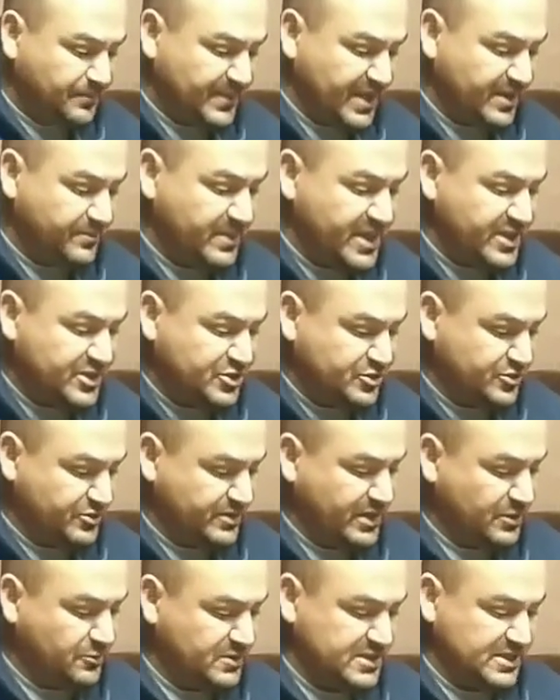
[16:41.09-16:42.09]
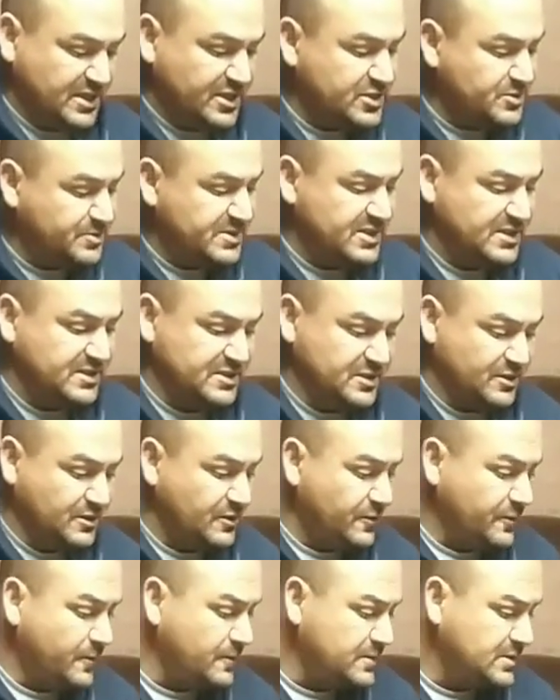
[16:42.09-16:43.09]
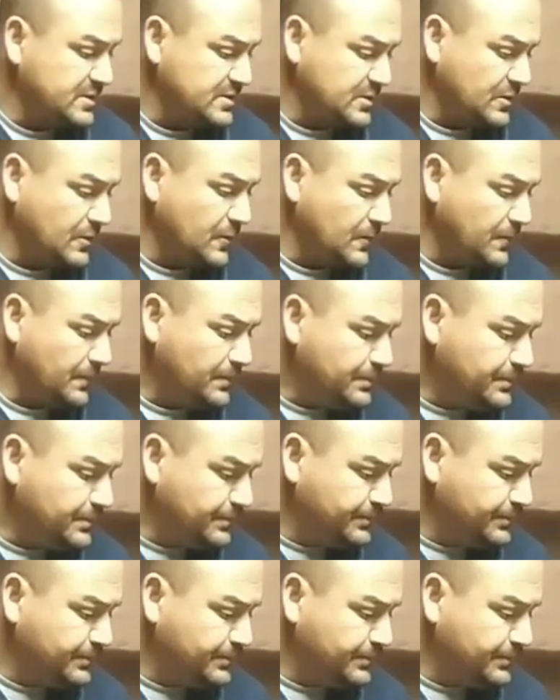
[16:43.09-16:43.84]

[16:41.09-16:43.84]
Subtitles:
and made sure that was 100% secure. So